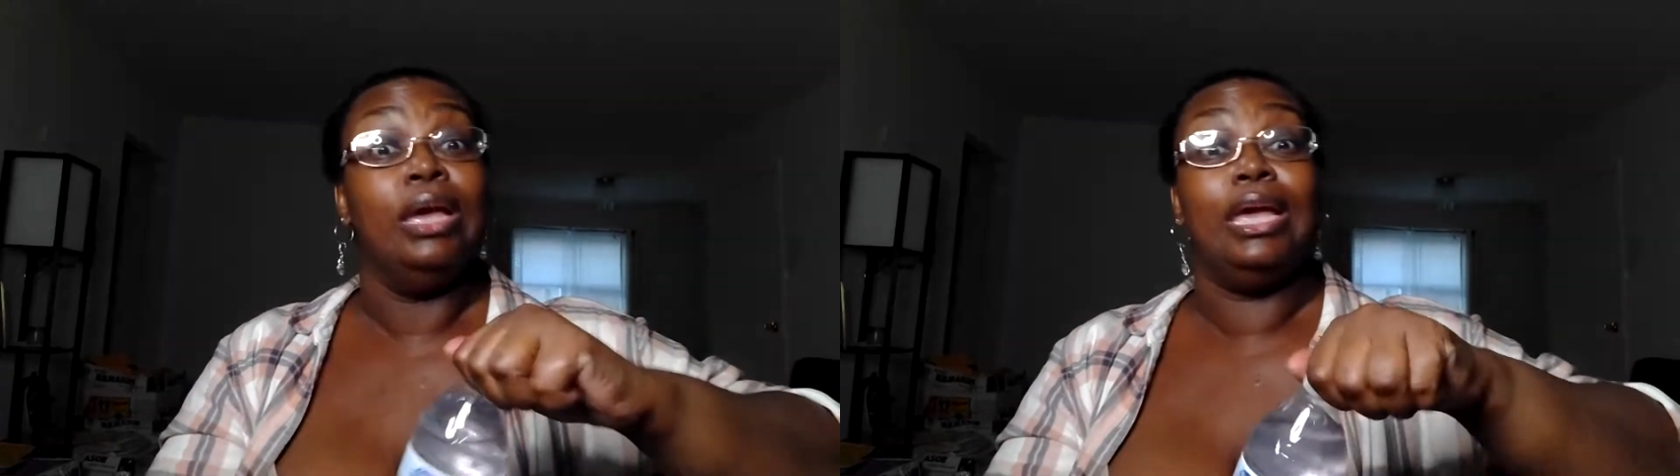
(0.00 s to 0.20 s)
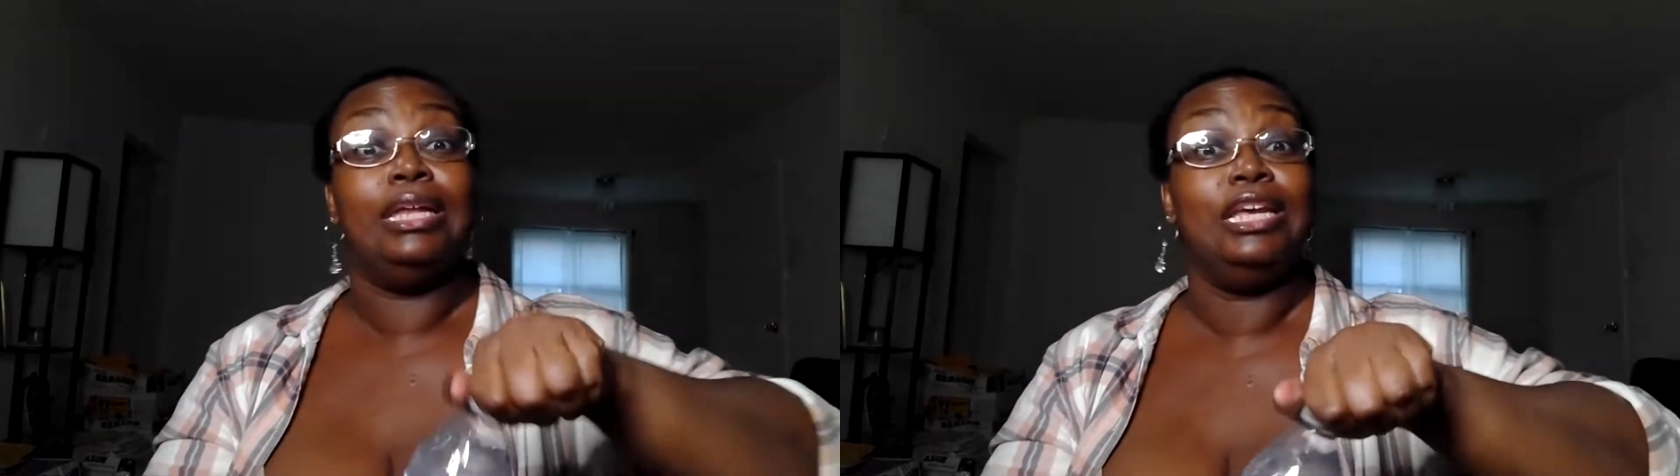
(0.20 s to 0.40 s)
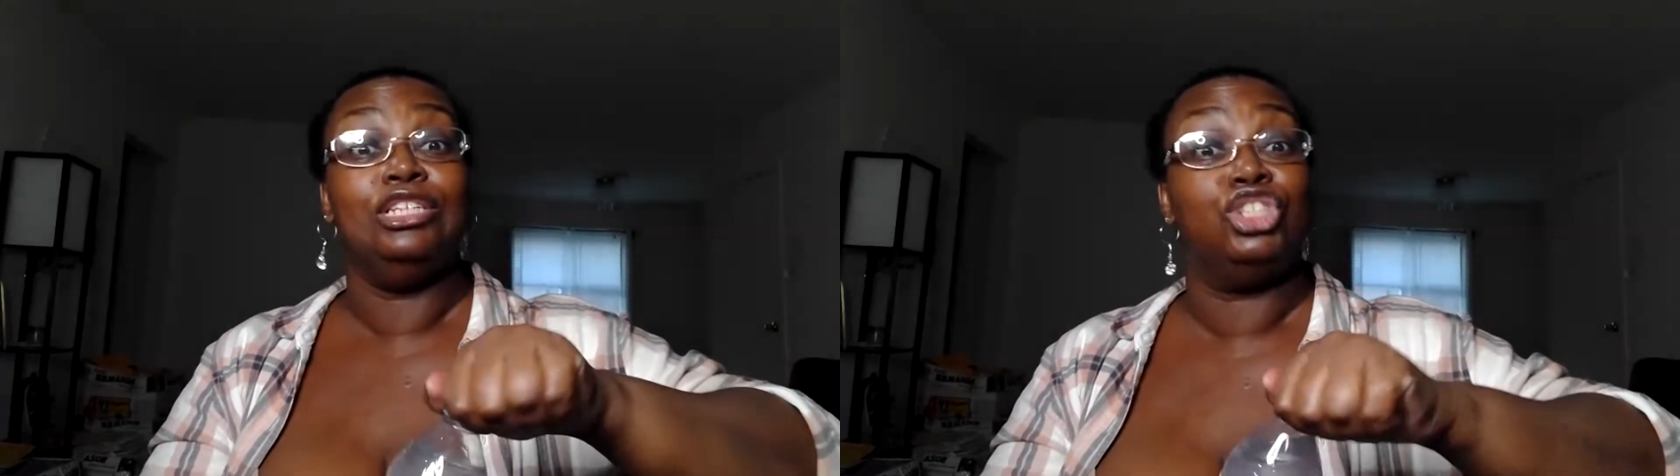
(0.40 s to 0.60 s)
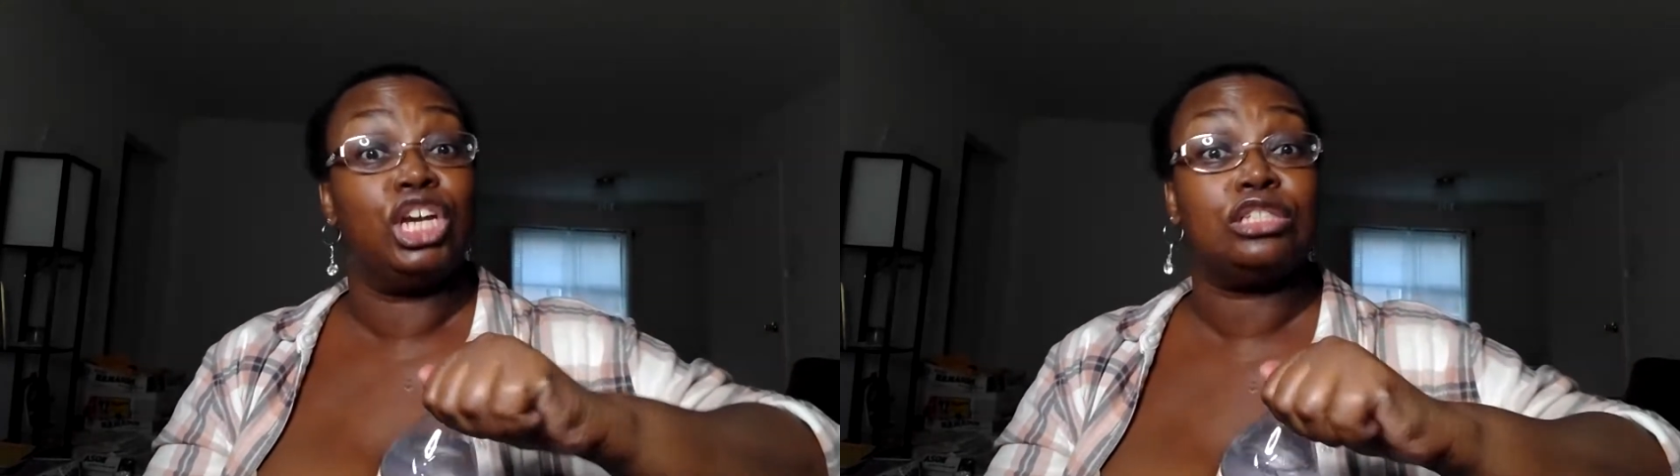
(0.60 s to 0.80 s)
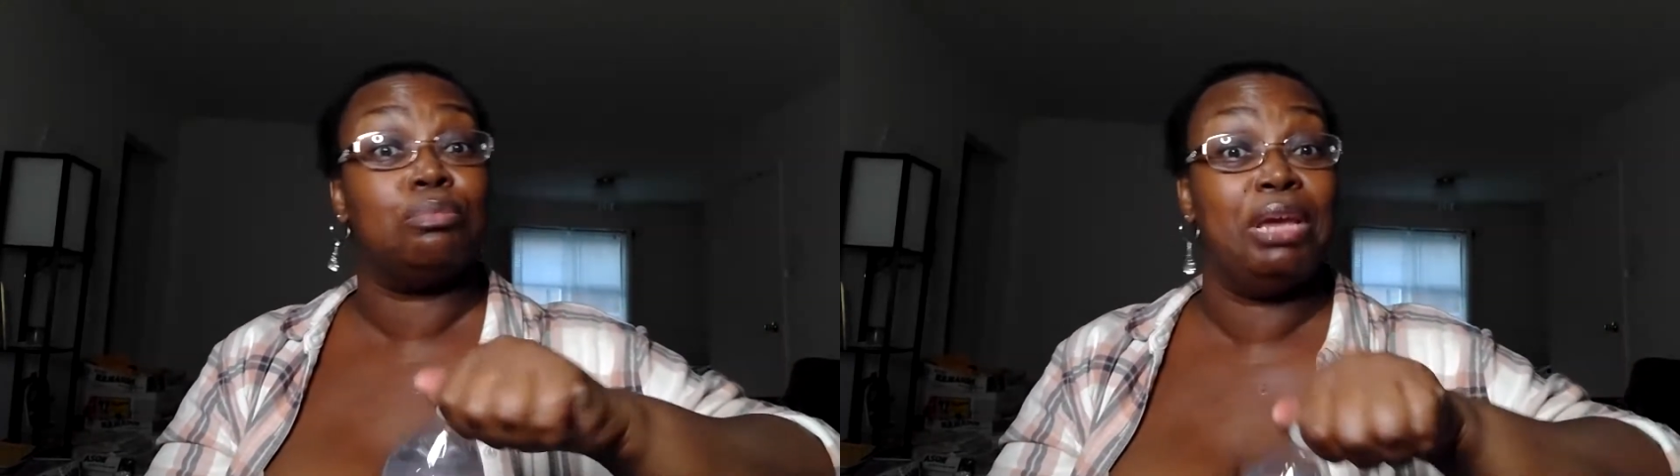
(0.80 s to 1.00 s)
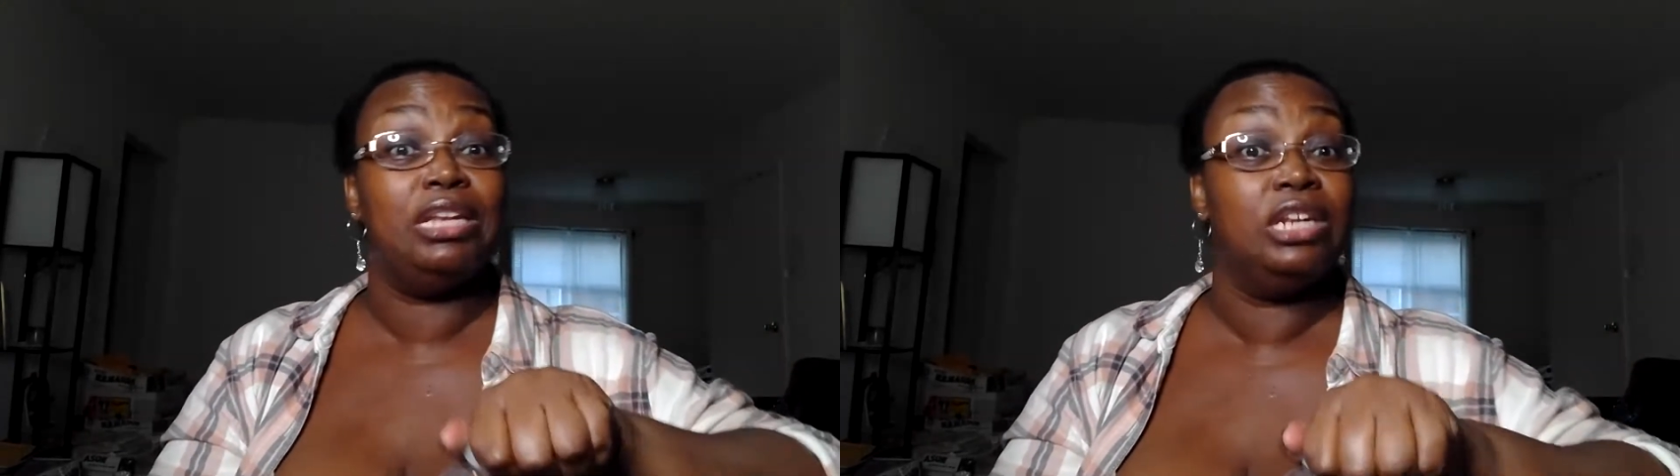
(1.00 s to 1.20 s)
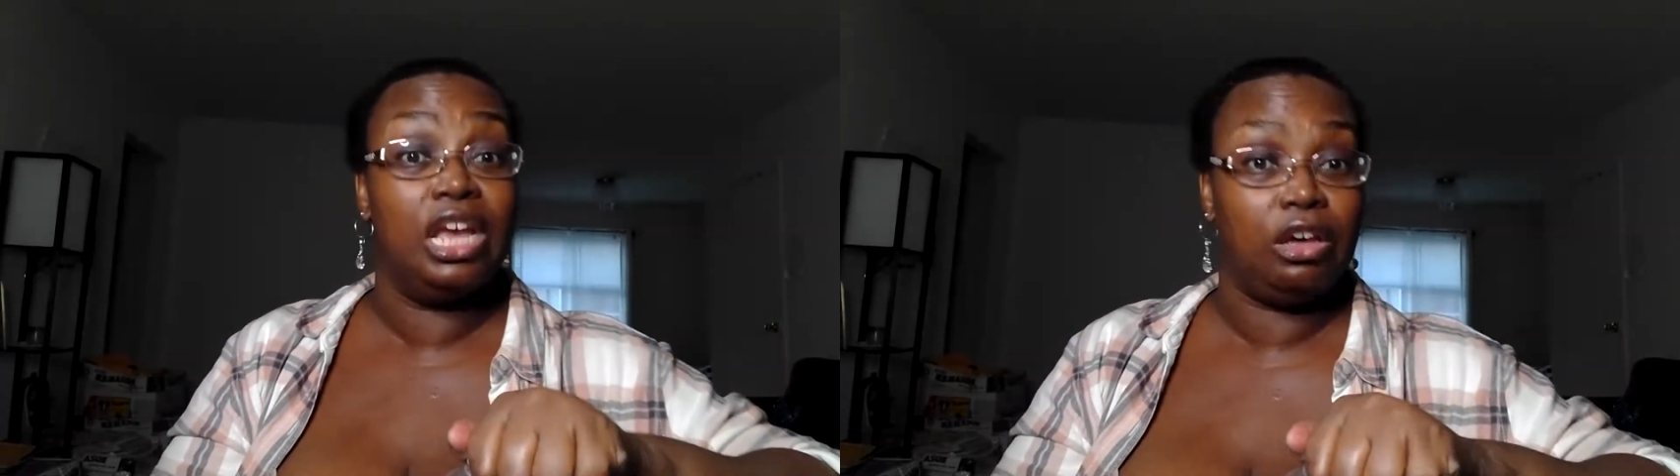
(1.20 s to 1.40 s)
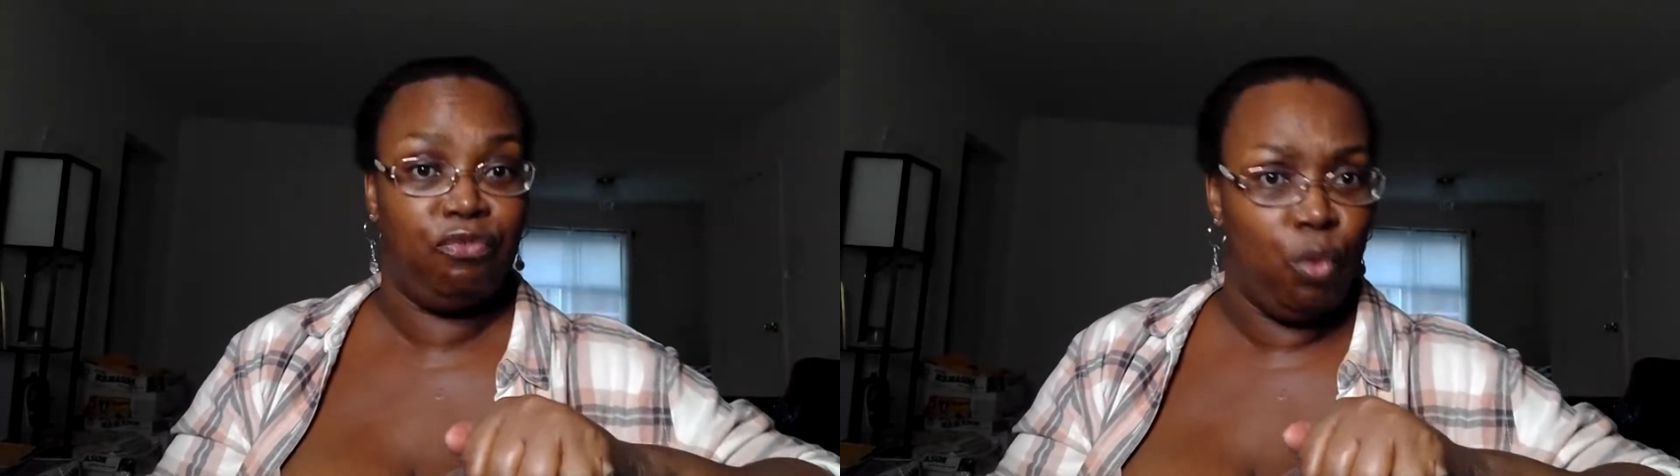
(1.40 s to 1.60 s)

He didn't just meet Nick